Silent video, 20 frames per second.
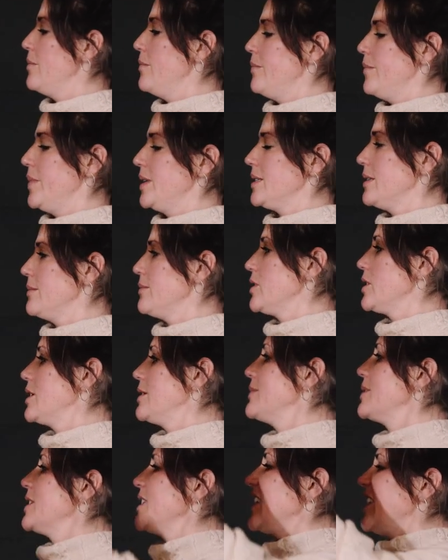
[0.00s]
But
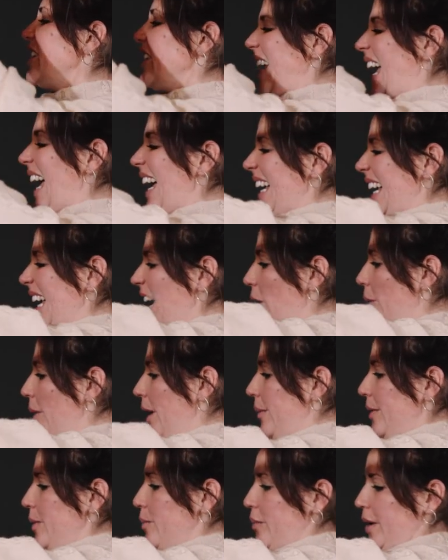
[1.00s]
sometimes you can get
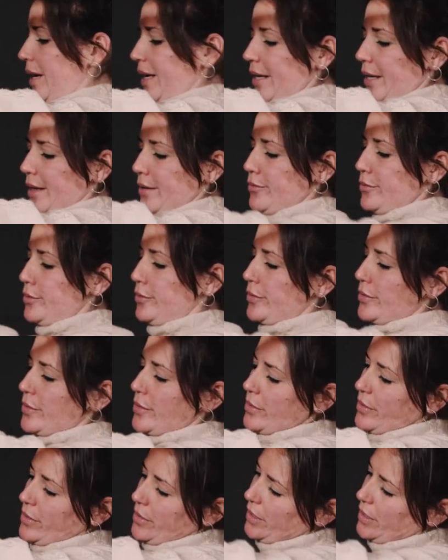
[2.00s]
away with breaking the rules,